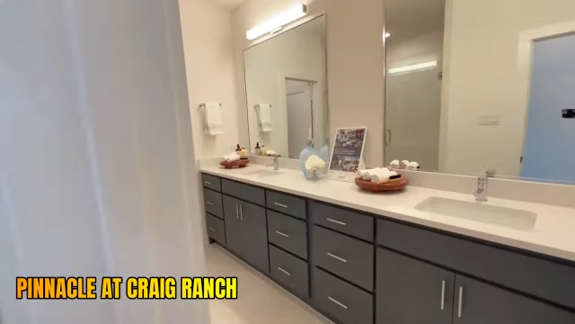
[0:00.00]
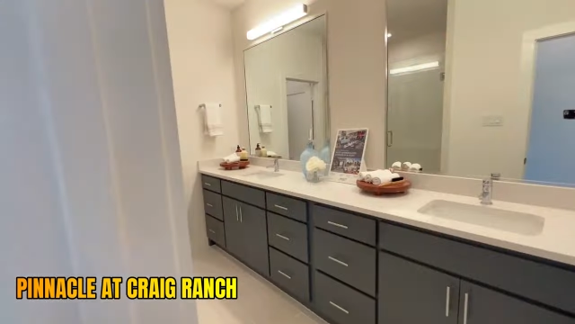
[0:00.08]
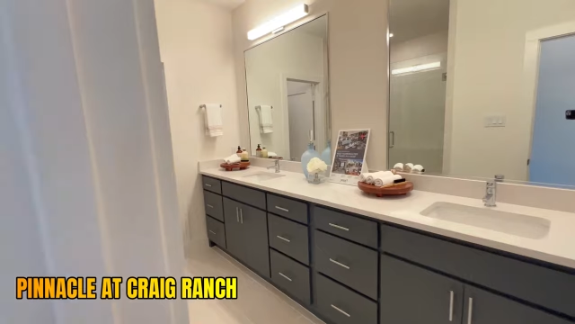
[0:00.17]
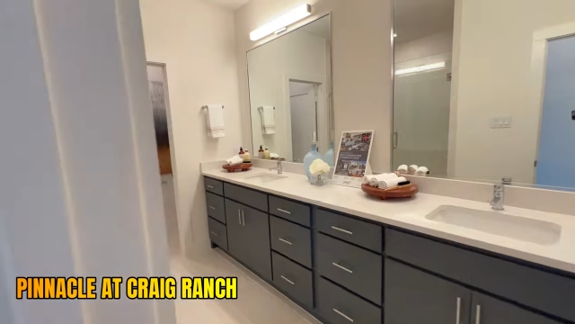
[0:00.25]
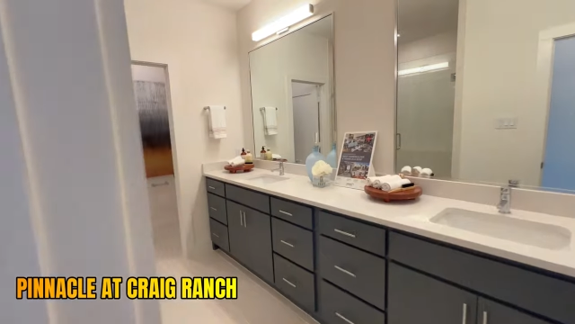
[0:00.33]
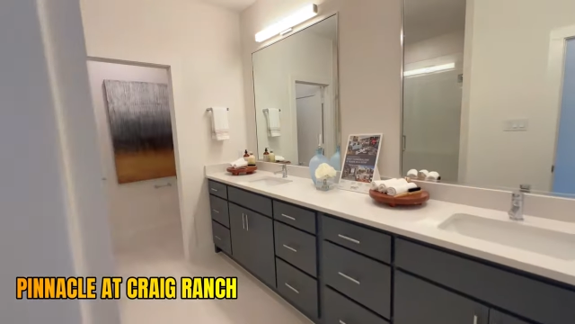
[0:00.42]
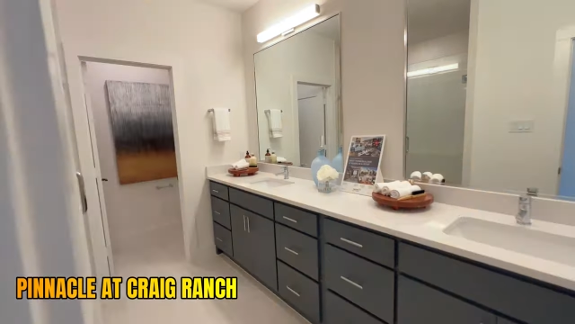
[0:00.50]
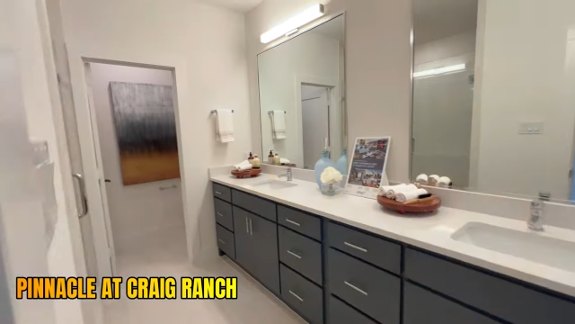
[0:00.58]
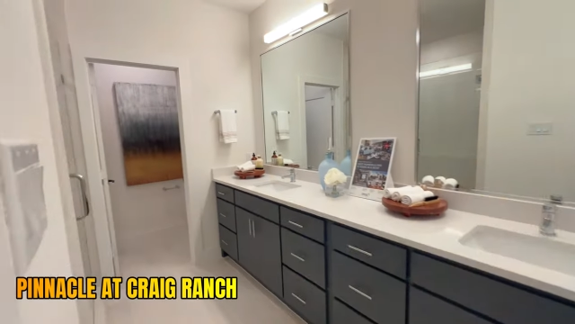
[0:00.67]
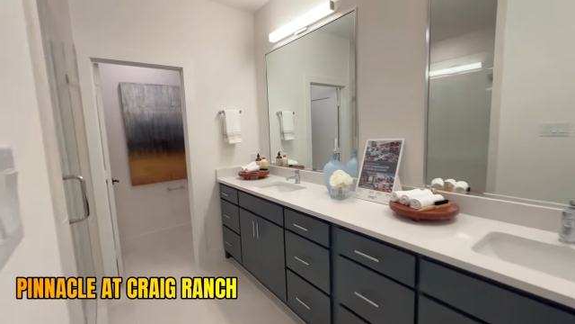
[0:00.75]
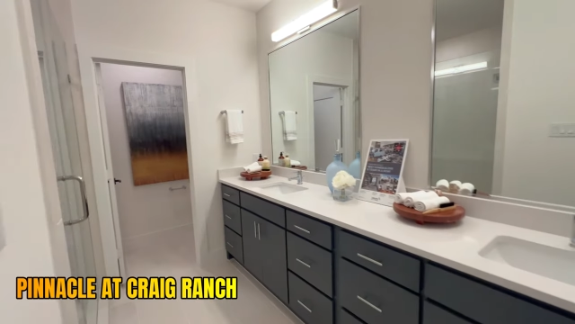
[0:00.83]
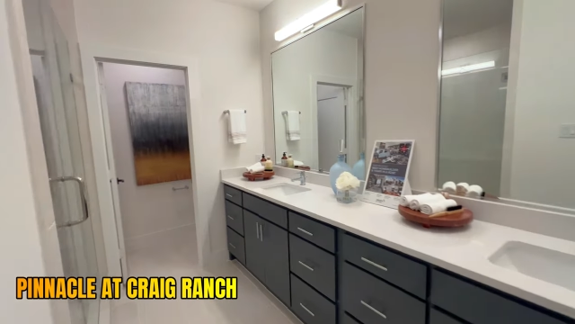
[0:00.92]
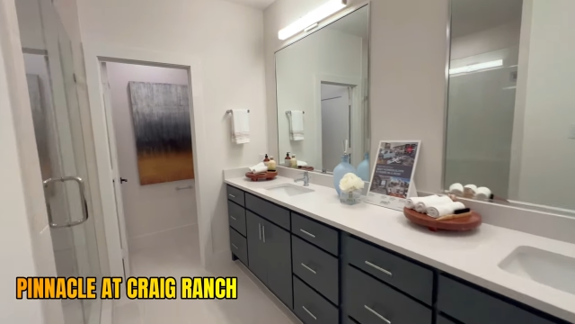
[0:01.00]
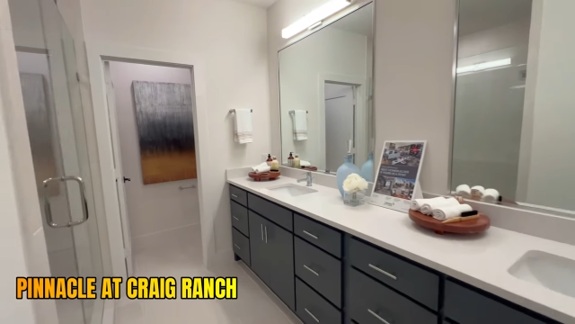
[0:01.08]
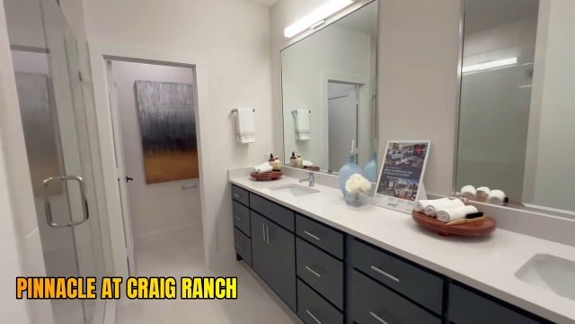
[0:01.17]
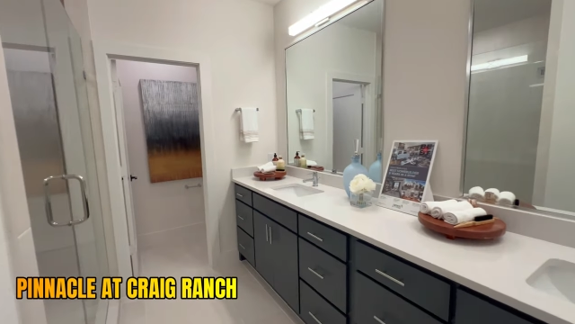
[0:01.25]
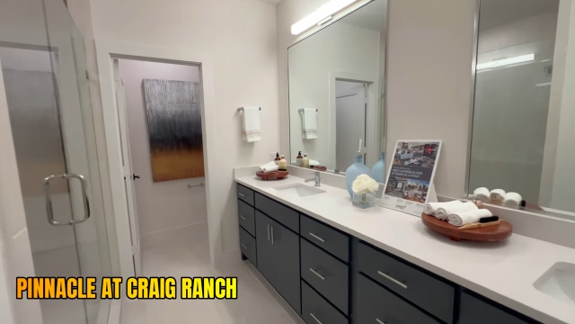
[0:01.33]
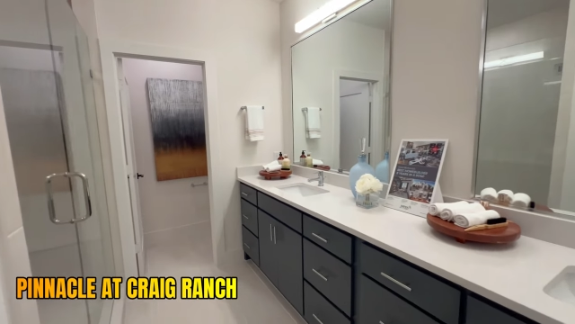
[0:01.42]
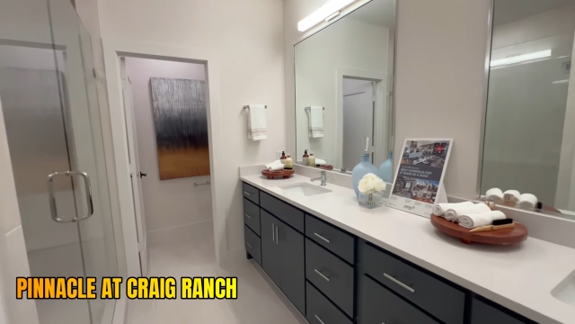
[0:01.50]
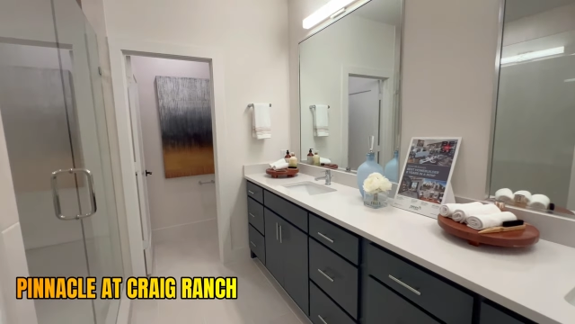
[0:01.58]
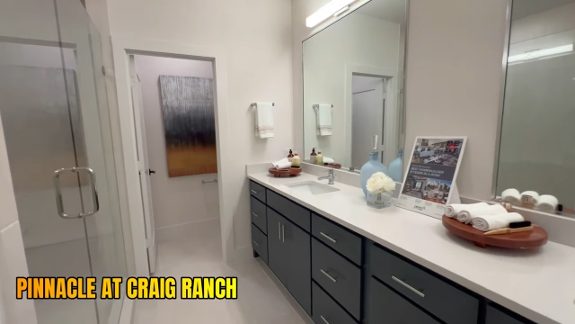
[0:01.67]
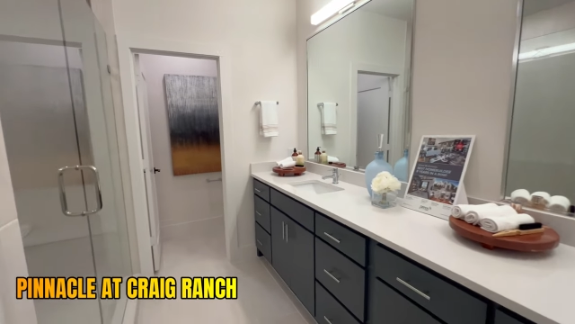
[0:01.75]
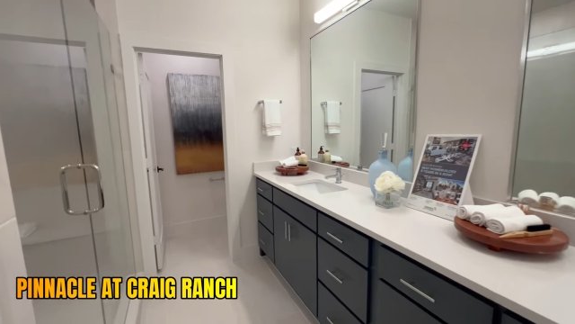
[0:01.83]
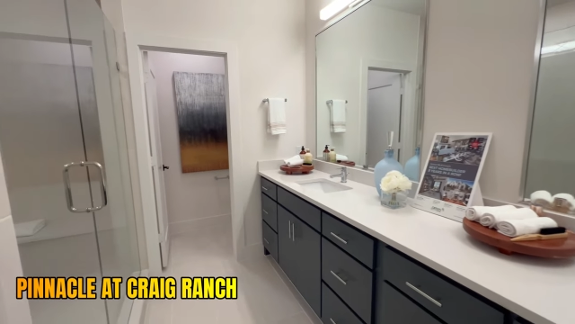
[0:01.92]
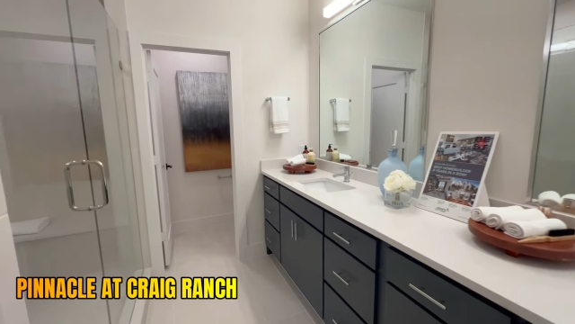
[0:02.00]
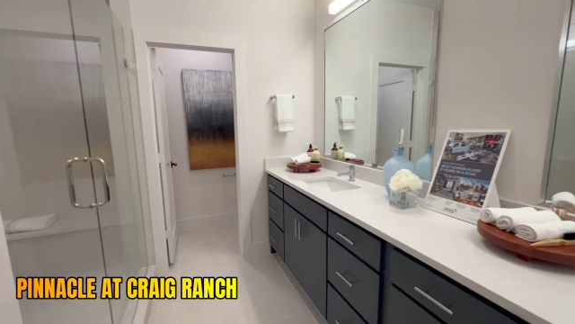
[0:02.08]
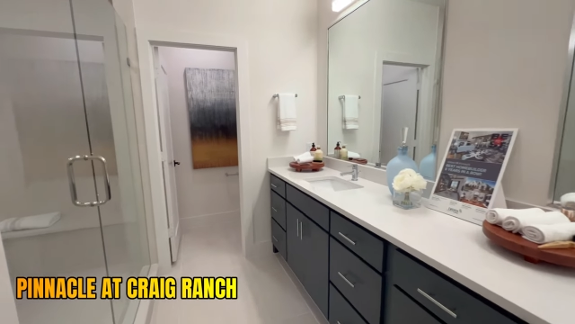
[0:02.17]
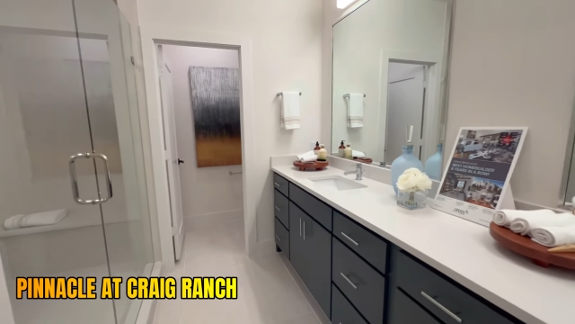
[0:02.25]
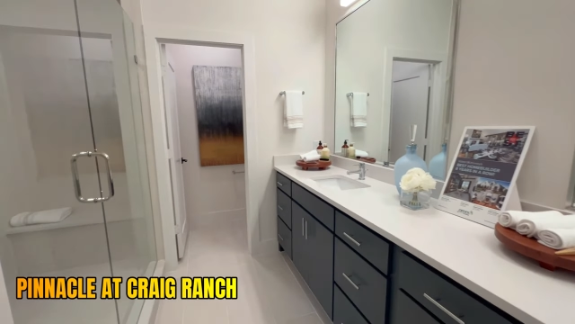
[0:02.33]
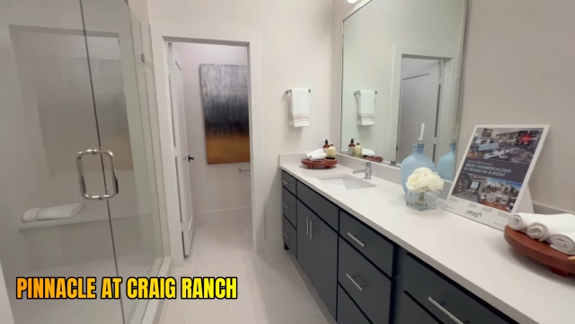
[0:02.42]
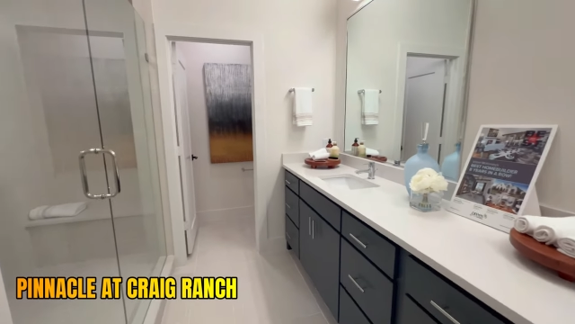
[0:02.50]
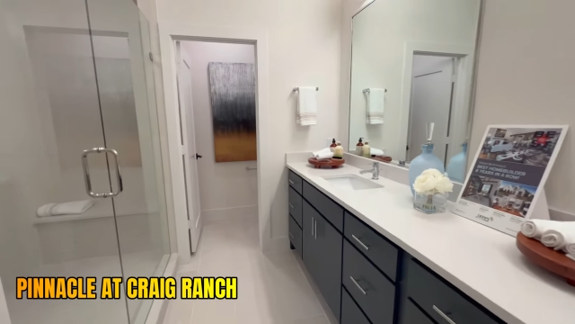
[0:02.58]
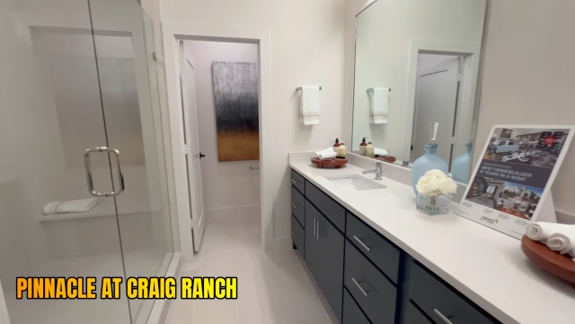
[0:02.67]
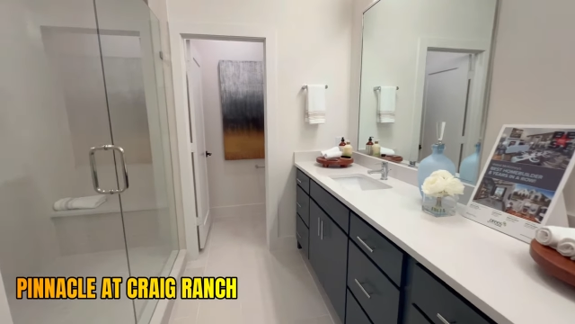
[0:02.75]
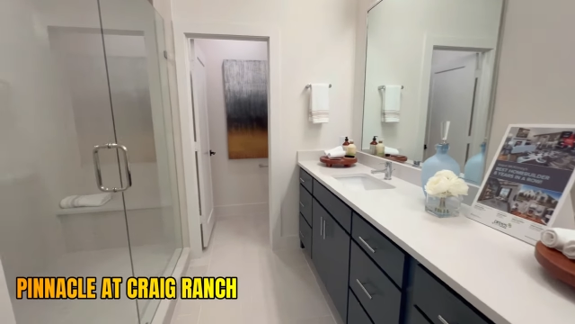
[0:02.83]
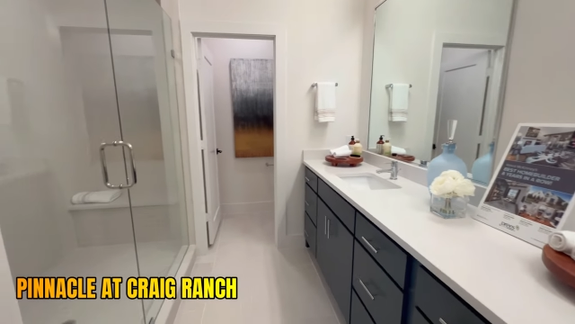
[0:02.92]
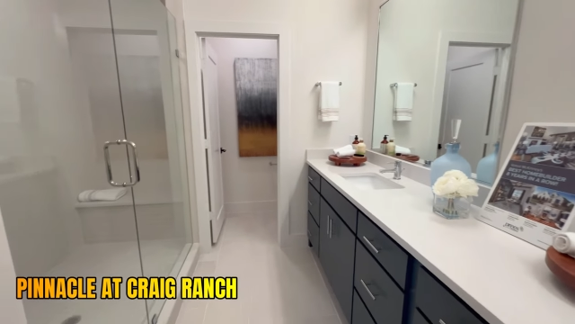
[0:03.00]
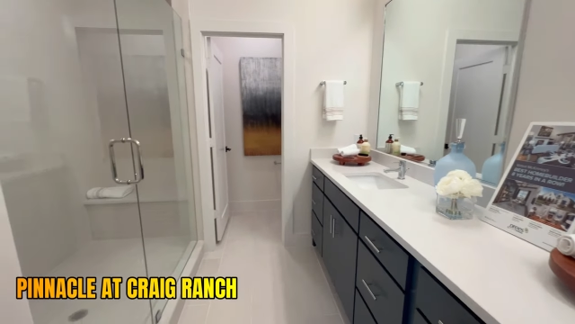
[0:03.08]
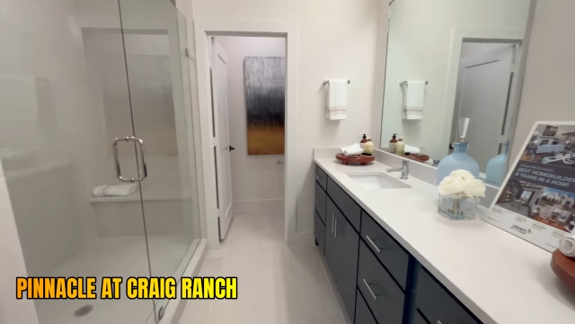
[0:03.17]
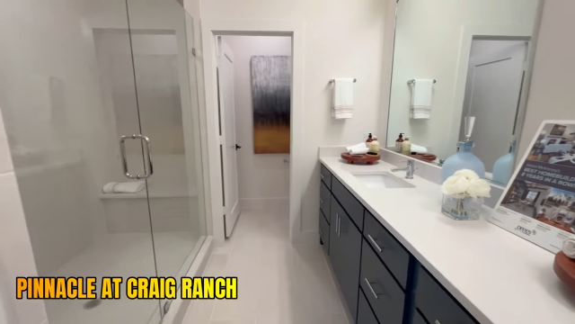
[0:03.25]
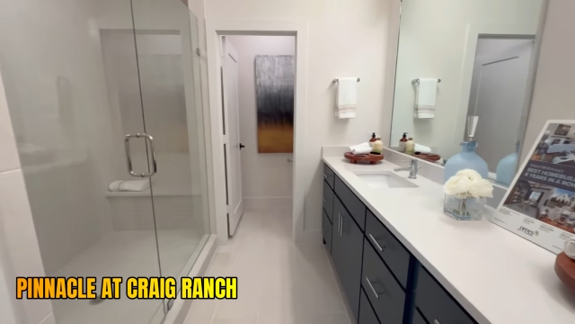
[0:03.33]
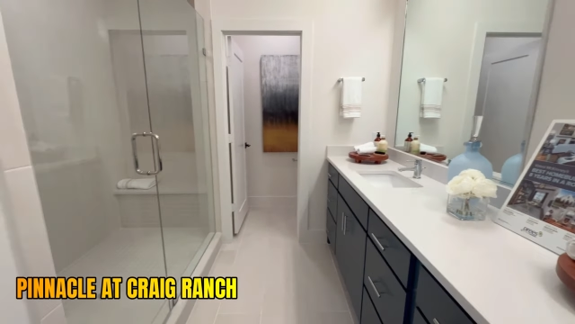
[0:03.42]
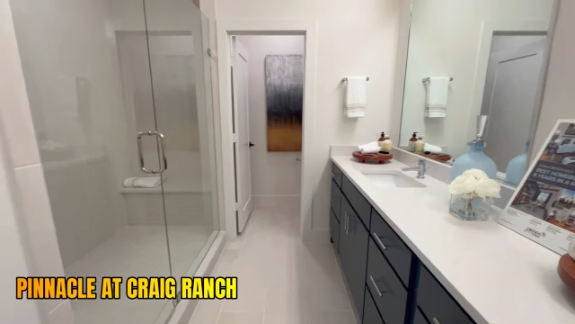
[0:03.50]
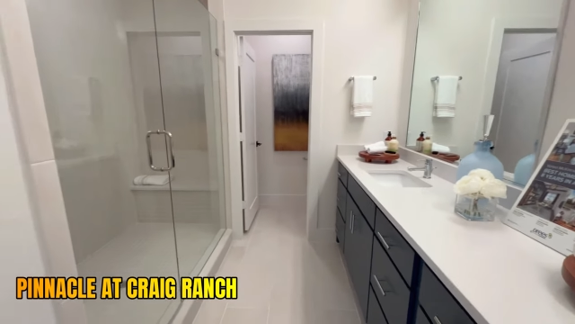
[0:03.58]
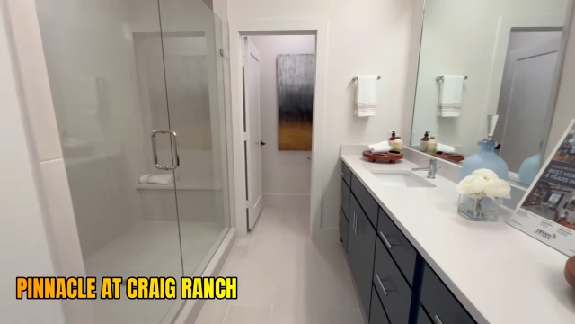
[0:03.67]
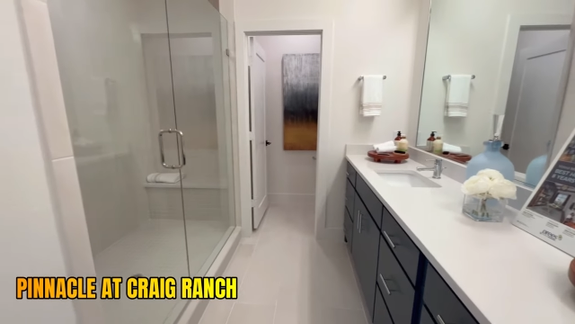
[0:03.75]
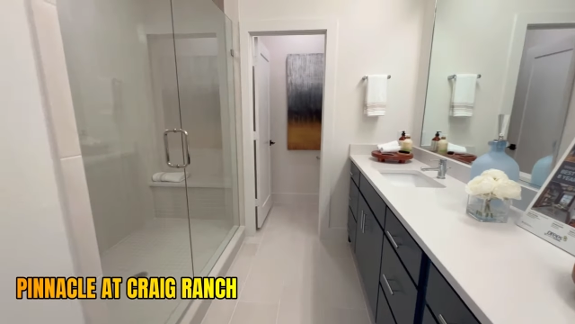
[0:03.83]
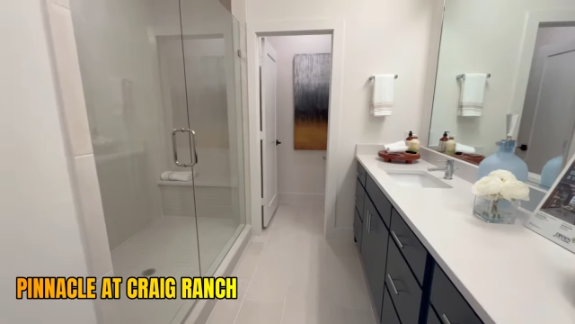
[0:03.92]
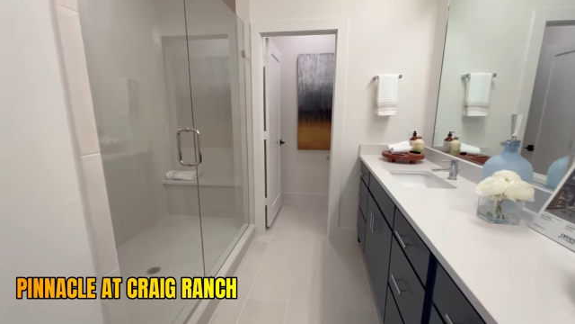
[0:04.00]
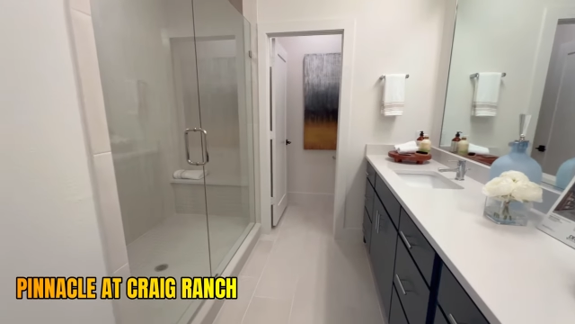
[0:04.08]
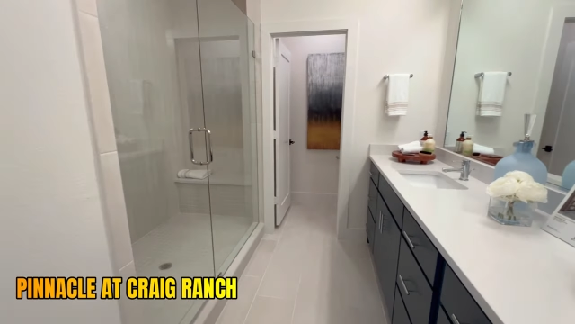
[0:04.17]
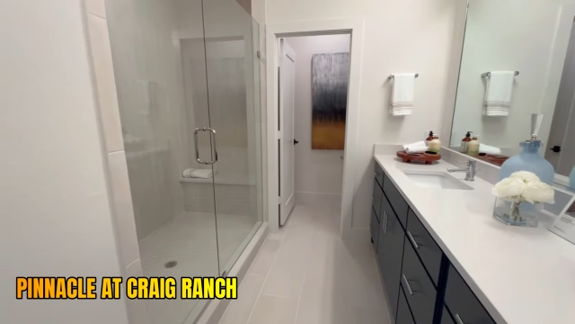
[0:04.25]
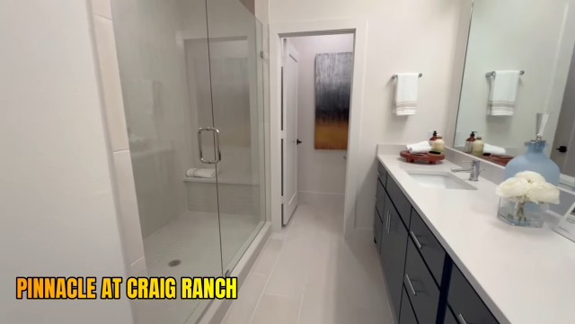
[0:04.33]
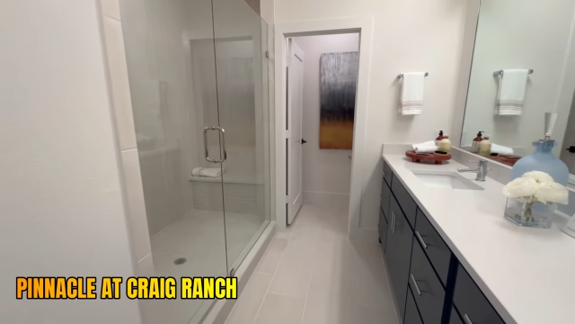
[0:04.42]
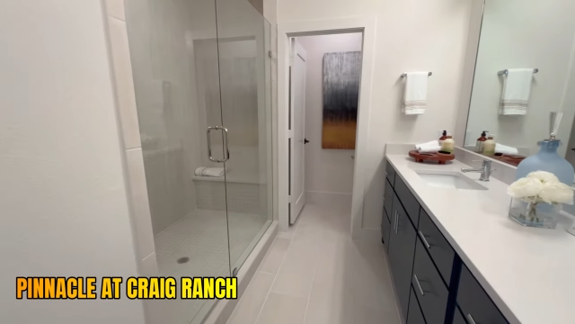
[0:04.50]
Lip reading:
[unreadable: no face in view]